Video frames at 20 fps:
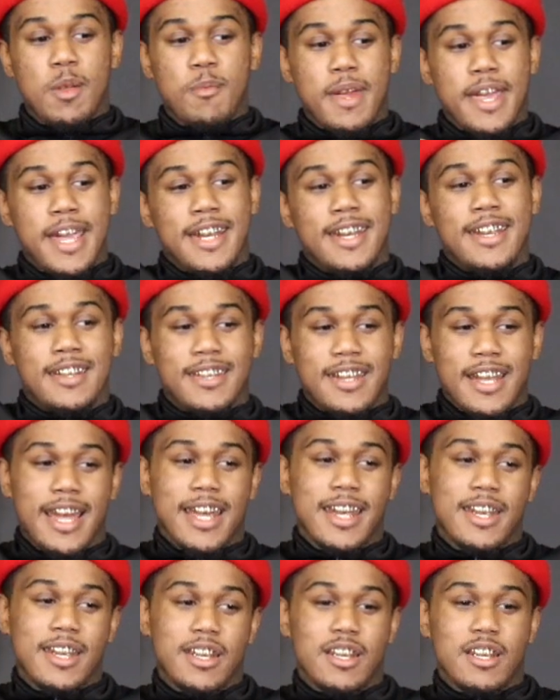made this
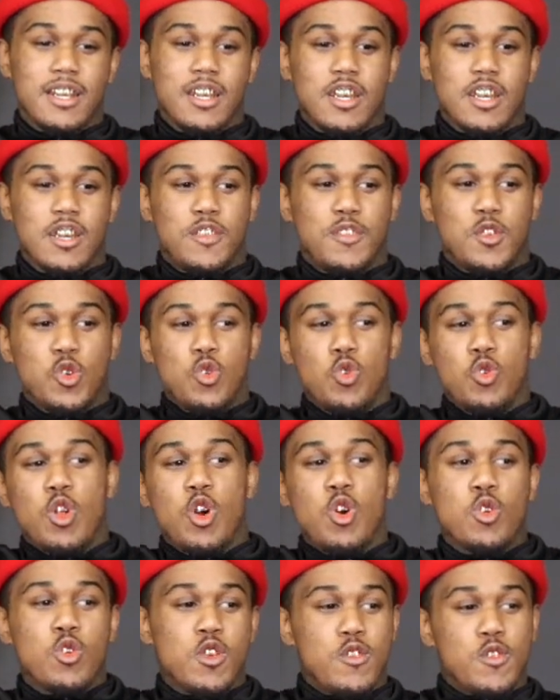like, if you
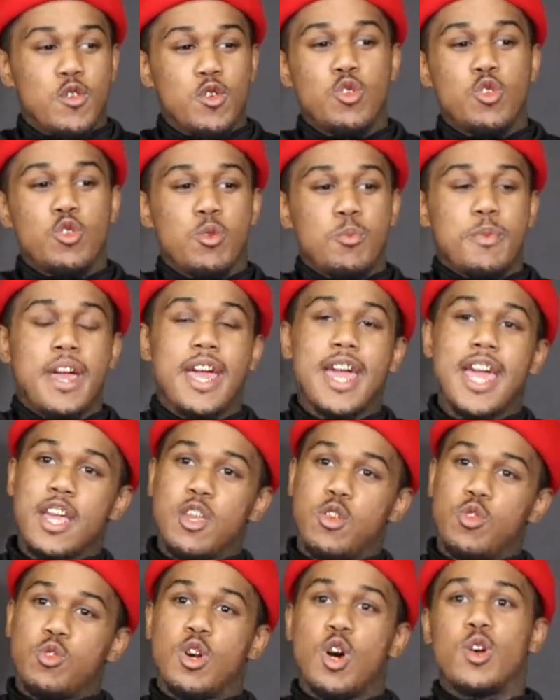do
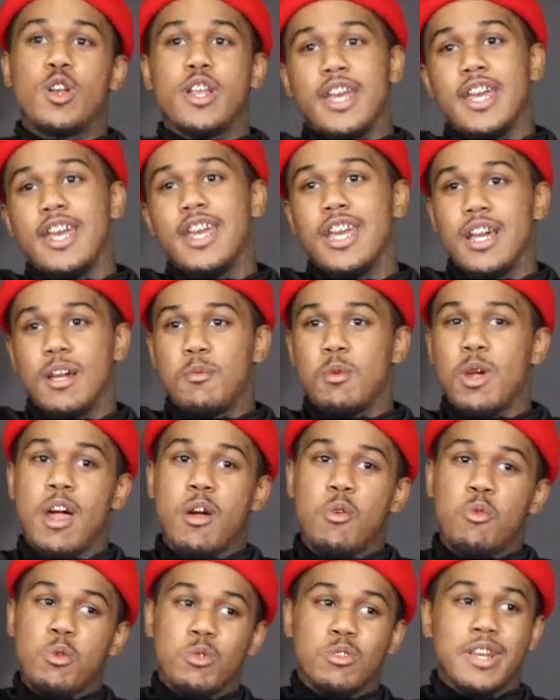bad, you go to hell. Remember
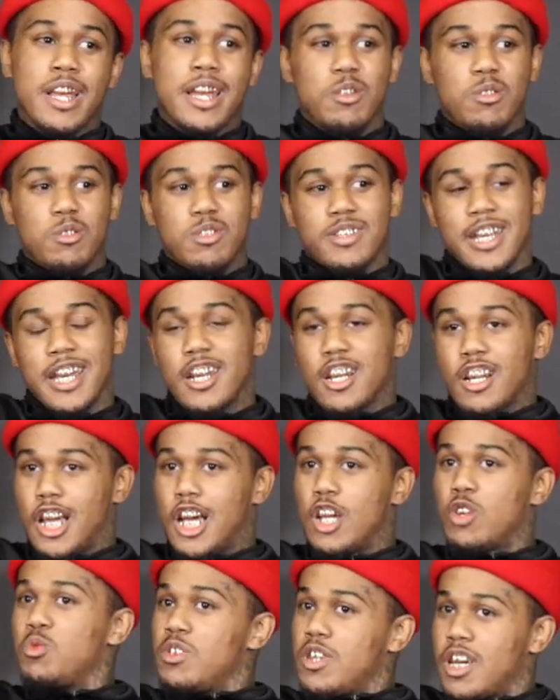how we was like Santa
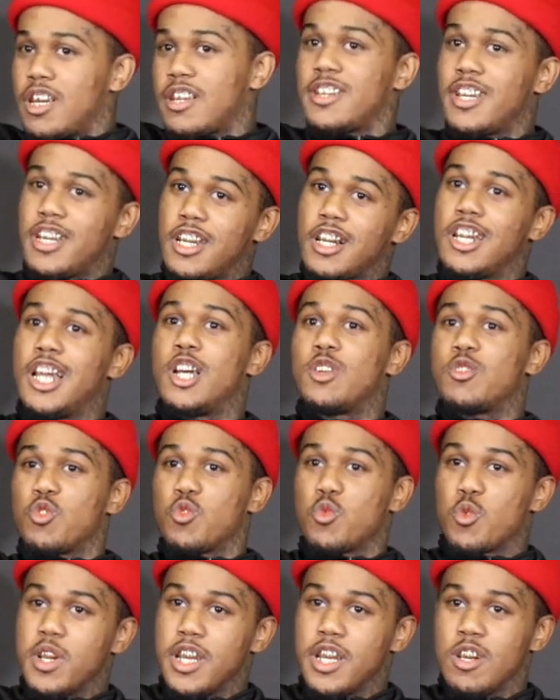Claus, we thought Santa Claus was
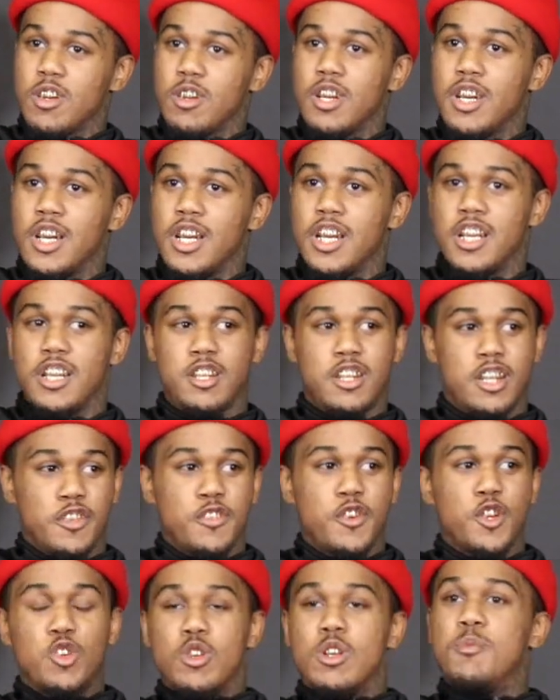real? Yeah. Just
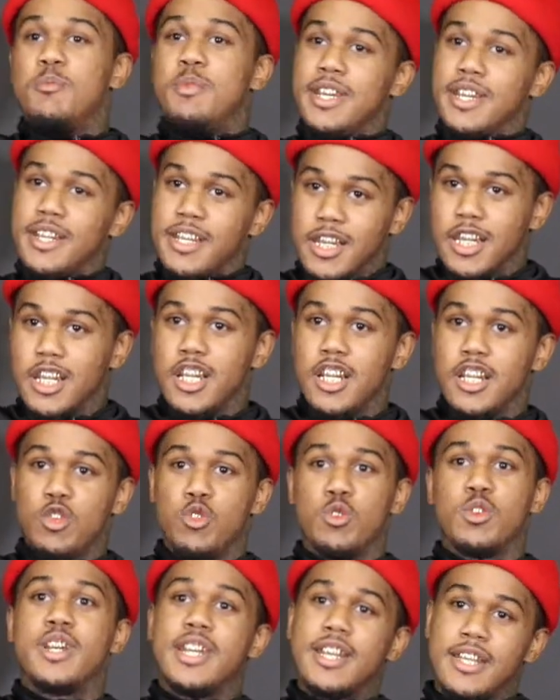for you to be good,
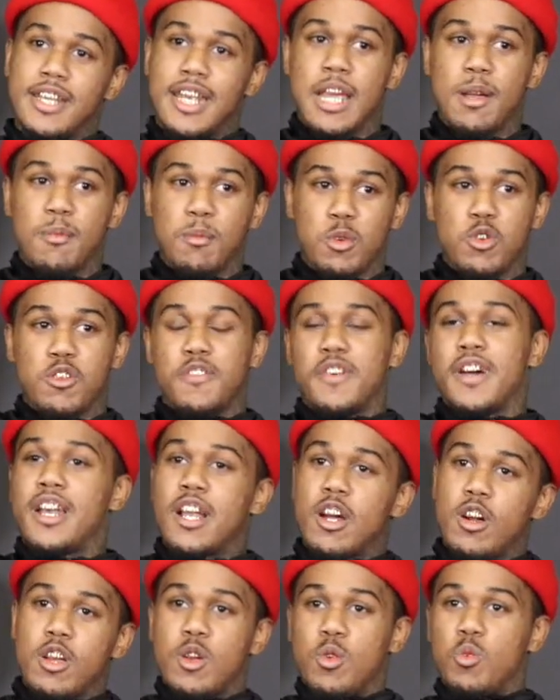you get that. When you find
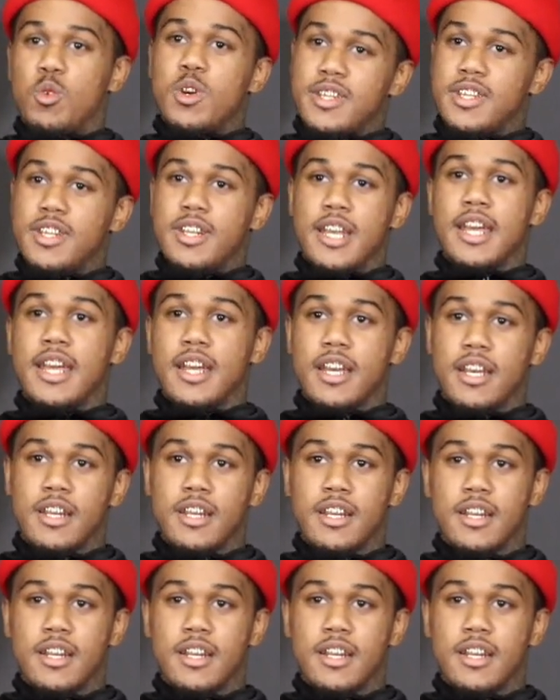out it wasn't that,